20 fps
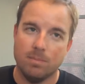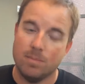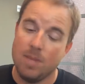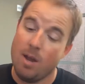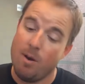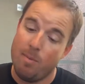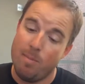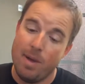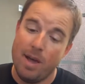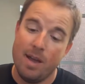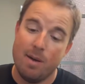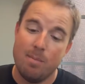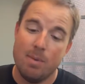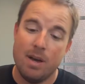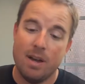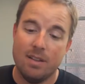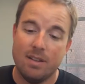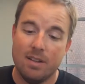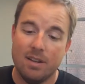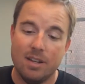They were mad
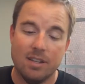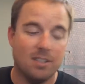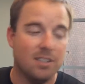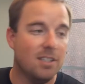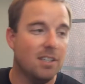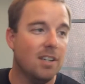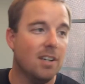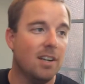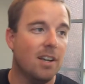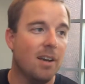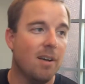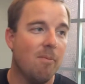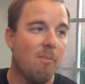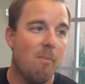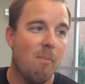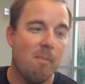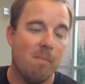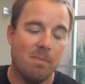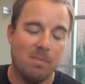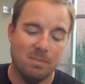about it the next year
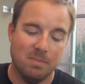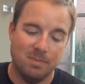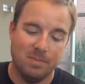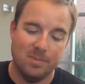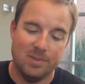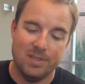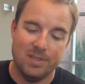now.